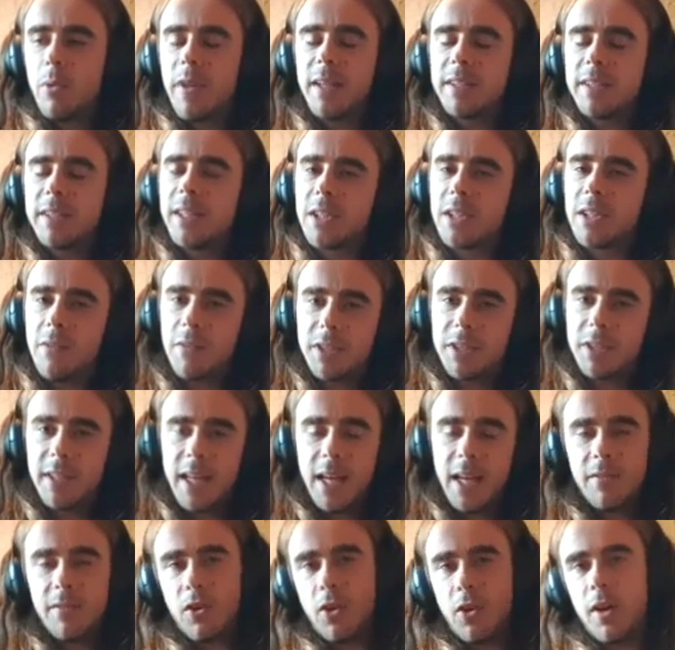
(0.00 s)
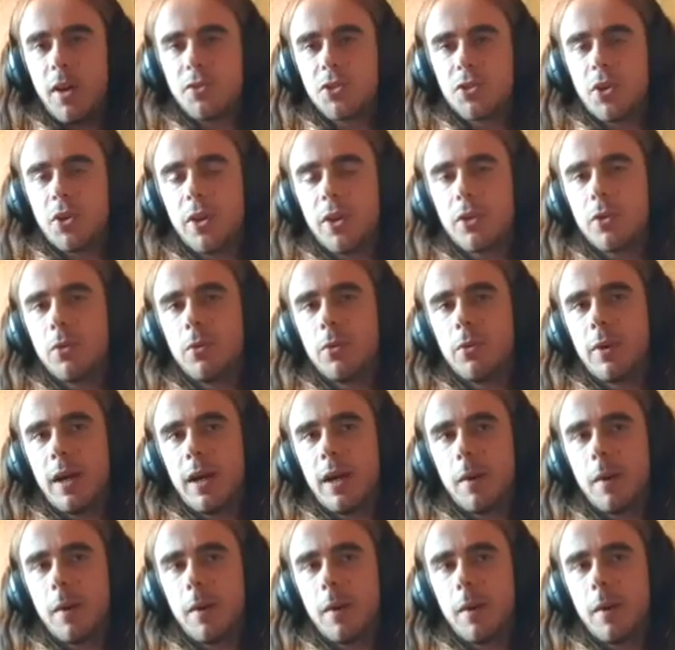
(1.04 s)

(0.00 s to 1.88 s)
assets, obviously they have a life cycle